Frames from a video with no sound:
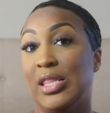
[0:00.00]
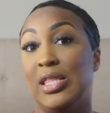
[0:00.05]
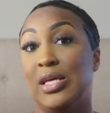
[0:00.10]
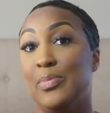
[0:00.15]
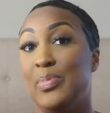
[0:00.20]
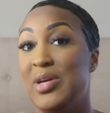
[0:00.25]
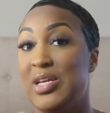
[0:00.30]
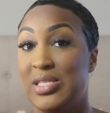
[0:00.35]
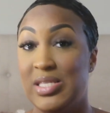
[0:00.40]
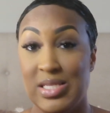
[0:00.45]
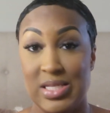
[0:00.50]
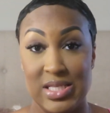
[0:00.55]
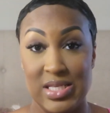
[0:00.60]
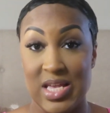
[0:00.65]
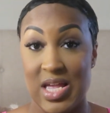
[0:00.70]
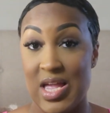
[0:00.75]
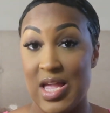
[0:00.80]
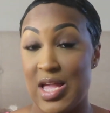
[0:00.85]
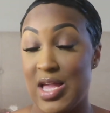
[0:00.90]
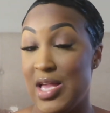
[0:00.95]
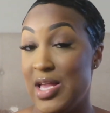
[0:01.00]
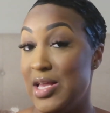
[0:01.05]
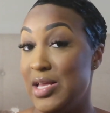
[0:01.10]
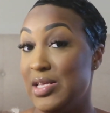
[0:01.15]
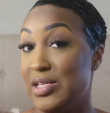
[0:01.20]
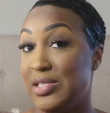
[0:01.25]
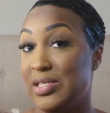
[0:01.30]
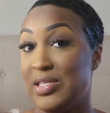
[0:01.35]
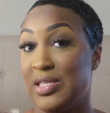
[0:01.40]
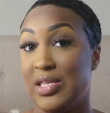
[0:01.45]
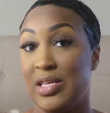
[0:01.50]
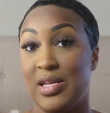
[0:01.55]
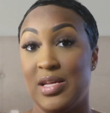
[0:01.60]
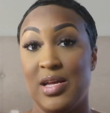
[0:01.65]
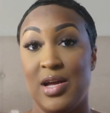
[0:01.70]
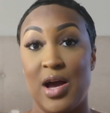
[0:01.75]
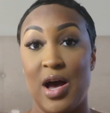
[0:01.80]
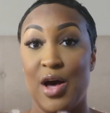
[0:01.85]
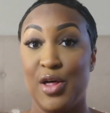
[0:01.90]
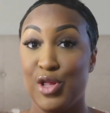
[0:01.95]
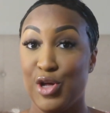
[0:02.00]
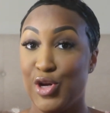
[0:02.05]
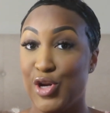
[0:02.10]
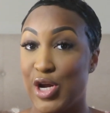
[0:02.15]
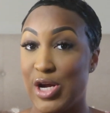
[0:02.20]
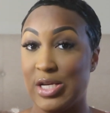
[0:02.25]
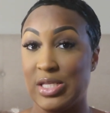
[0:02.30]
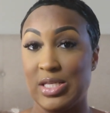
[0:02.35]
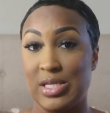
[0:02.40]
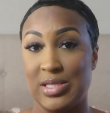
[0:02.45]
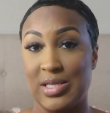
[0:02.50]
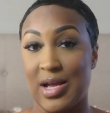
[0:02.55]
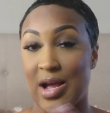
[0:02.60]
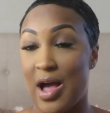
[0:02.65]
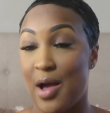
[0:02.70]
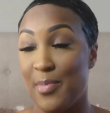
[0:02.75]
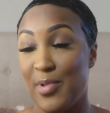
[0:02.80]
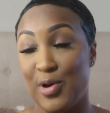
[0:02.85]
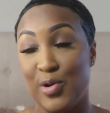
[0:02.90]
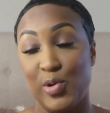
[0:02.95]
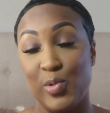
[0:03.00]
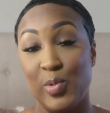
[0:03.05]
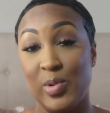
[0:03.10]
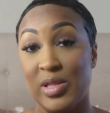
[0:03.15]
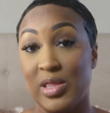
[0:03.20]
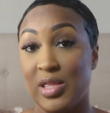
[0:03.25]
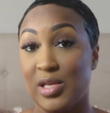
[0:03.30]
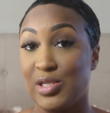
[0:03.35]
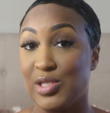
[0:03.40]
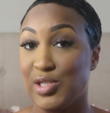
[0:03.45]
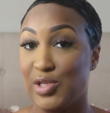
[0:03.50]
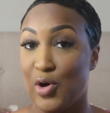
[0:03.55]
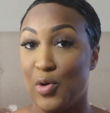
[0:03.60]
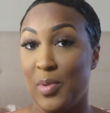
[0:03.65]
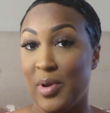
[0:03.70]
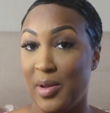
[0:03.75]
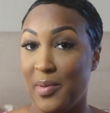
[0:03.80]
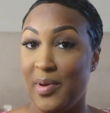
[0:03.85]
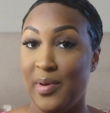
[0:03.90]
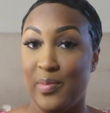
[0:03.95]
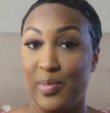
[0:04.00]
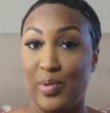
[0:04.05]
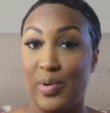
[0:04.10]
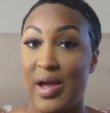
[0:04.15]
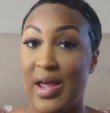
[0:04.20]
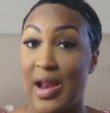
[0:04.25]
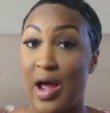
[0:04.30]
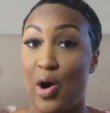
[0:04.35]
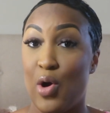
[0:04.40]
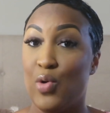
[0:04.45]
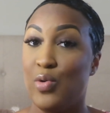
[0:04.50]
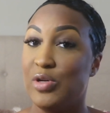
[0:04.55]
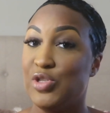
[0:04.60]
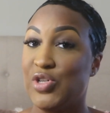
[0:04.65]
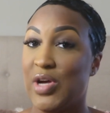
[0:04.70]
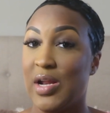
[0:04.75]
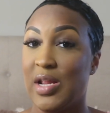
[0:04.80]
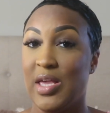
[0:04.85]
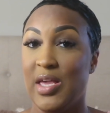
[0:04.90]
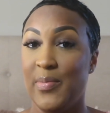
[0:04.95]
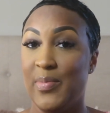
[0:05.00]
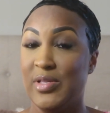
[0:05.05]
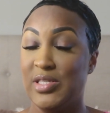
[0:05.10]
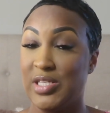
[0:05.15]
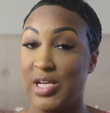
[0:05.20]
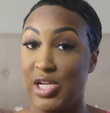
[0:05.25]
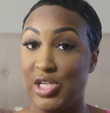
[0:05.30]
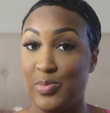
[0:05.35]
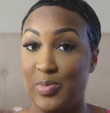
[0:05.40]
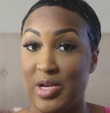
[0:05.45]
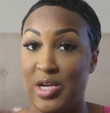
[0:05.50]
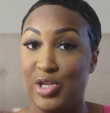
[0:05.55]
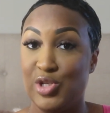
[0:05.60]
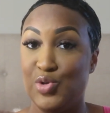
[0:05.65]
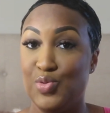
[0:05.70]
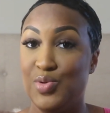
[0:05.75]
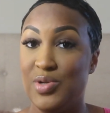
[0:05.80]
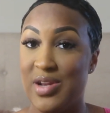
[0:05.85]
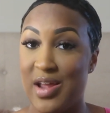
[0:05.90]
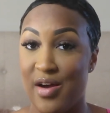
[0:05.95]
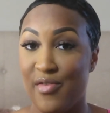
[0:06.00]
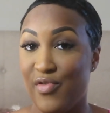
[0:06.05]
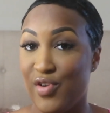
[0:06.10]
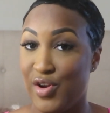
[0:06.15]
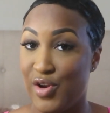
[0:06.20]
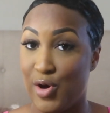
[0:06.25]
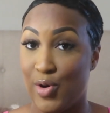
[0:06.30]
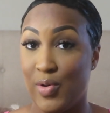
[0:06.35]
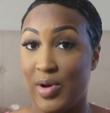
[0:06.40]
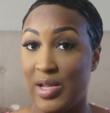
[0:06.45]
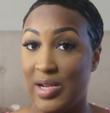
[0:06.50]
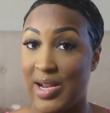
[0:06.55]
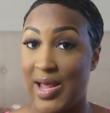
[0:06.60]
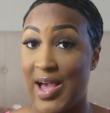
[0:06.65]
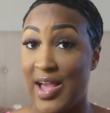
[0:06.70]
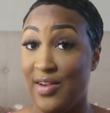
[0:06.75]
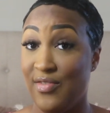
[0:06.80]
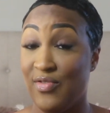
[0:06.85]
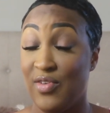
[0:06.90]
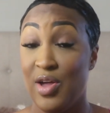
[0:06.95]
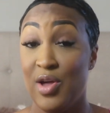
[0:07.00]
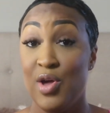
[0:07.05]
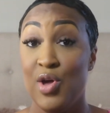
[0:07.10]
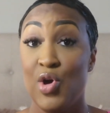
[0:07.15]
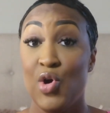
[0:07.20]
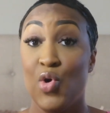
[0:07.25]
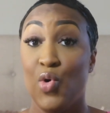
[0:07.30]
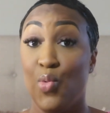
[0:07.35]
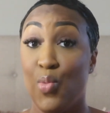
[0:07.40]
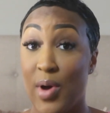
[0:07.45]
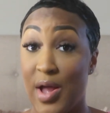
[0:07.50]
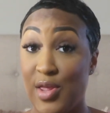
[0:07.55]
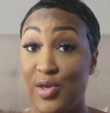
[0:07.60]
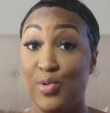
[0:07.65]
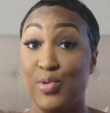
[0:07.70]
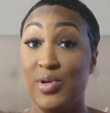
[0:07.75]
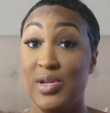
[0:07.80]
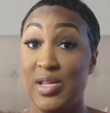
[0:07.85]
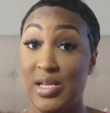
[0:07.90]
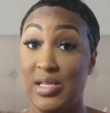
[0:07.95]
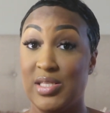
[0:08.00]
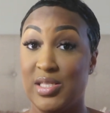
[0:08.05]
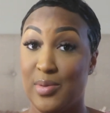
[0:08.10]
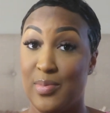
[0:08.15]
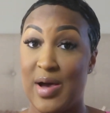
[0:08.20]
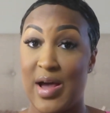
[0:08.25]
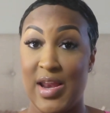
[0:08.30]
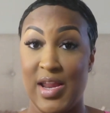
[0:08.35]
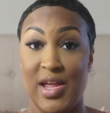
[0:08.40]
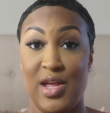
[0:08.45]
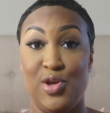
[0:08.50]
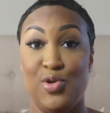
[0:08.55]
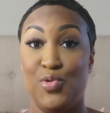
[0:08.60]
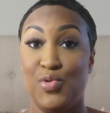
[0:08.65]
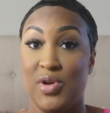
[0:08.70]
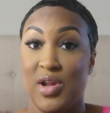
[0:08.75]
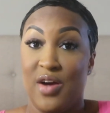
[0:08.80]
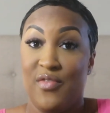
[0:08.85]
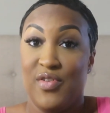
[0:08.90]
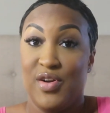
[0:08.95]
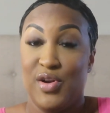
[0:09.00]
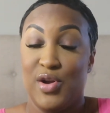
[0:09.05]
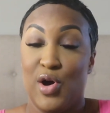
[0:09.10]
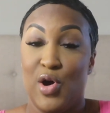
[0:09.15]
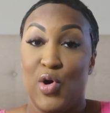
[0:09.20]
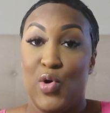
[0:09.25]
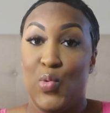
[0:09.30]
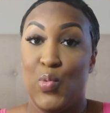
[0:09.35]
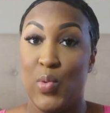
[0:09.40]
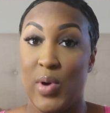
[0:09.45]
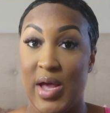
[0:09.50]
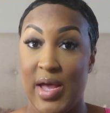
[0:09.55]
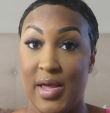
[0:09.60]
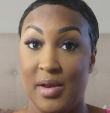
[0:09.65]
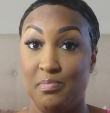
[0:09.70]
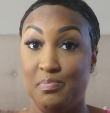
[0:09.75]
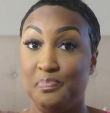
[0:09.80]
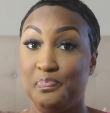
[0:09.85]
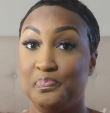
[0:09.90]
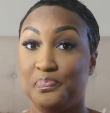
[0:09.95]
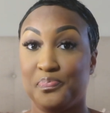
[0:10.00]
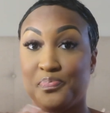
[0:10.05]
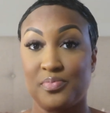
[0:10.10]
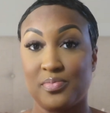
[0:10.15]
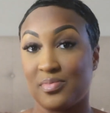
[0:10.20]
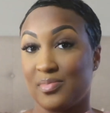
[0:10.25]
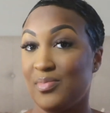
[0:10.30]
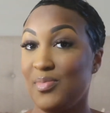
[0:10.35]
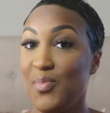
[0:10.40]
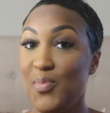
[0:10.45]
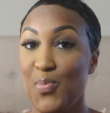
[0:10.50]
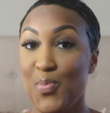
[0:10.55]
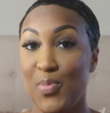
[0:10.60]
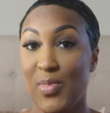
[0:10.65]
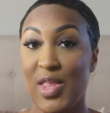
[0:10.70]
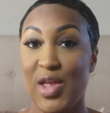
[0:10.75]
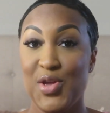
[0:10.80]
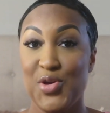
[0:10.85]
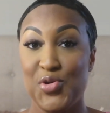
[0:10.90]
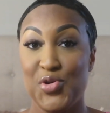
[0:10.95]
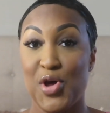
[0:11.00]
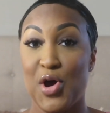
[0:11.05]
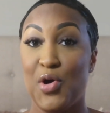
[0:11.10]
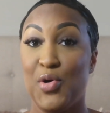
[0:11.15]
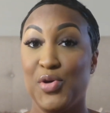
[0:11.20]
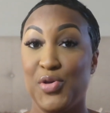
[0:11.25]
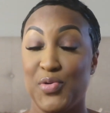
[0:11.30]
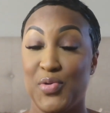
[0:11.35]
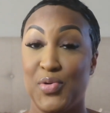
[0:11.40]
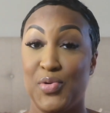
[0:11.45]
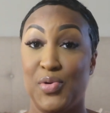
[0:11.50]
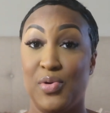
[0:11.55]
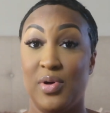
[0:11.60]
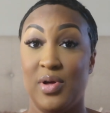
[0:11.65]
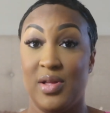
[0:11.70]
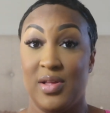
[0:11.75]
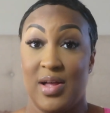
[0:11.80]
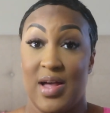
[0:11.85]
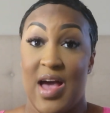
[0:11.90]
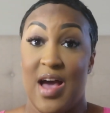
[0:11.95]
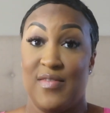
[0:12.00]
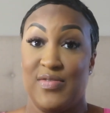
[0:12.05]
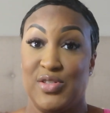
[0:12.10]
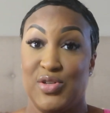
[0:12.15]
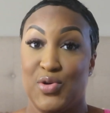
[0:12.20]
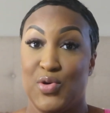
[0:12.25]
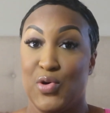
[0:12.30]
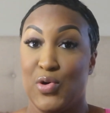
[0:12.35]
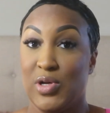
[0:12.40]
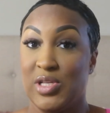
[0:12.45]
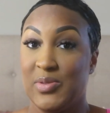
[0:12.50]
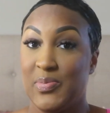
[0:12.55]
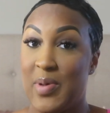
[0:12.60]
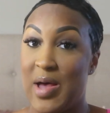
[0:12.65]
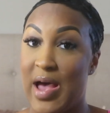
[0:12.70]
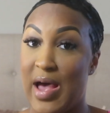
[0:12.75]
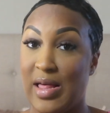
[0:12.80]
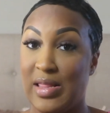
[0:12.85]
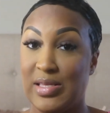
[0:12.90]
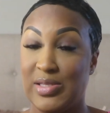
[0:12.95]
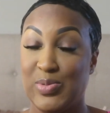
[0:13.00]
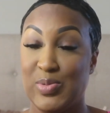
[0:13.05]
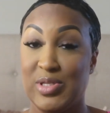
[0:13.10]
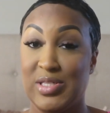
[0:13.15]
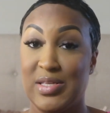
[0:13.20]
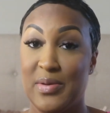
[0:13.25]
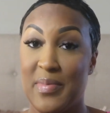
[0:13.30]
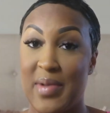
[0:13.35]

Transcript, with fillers: the PCTs, other nurses. Like I be cool with so many people and I always try to keep in touch because you never know in life when you'll need somebody. You'll never know when, you know, you'll have to cross paths with